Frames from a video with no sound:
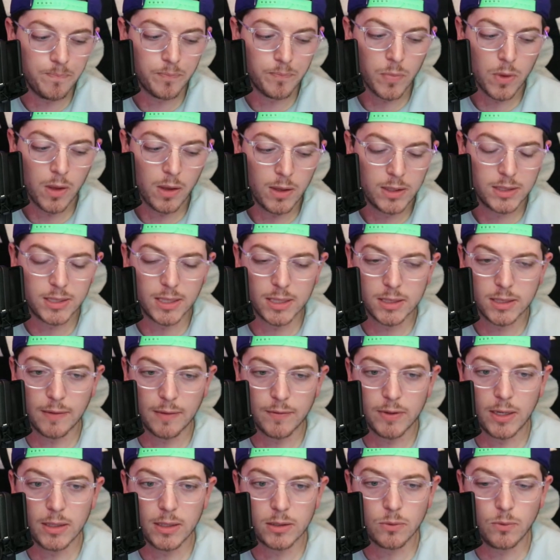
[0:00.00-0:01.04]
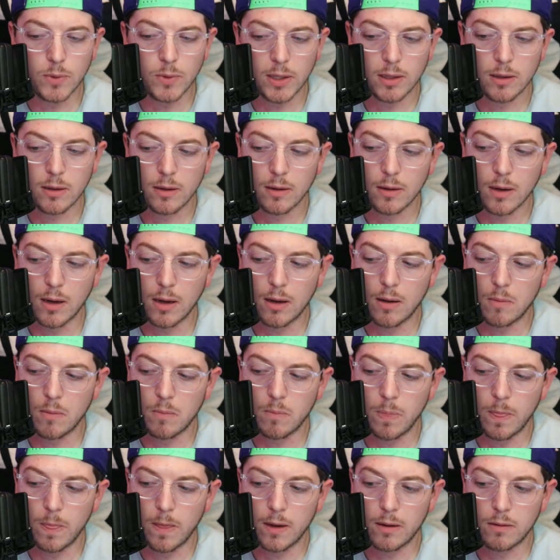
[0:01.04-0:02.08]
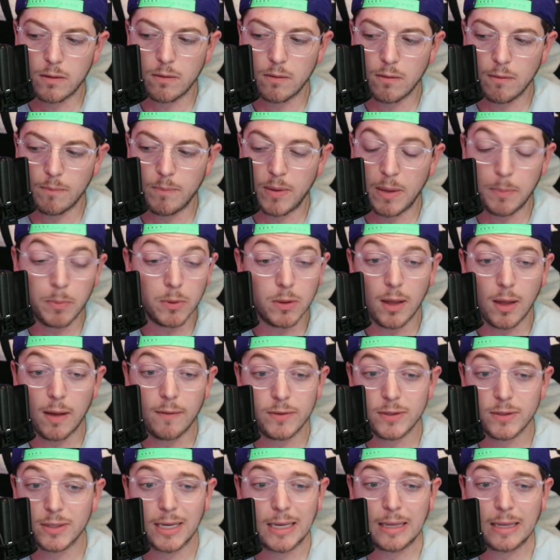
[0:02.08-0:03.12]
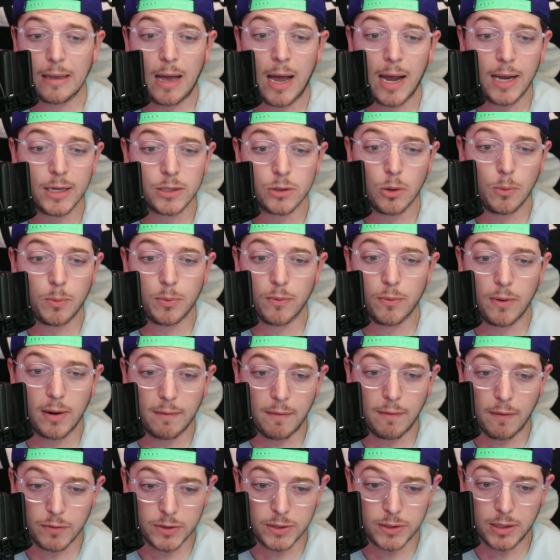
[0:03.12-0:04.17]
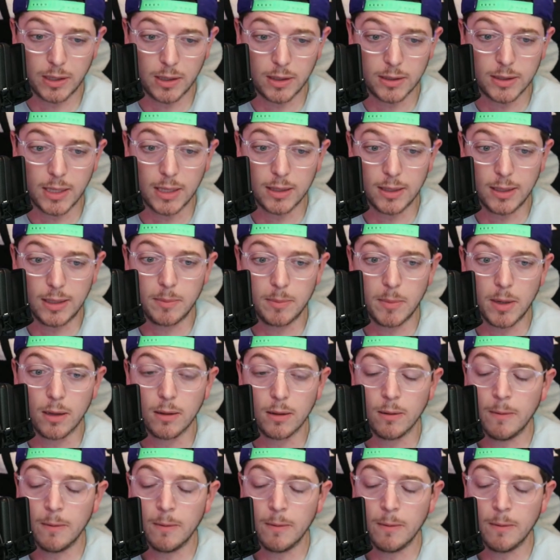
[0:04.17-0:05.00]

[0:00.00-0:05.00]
6-7 days a week that people love. It's like the highest open rate I've ever seen on a daily email.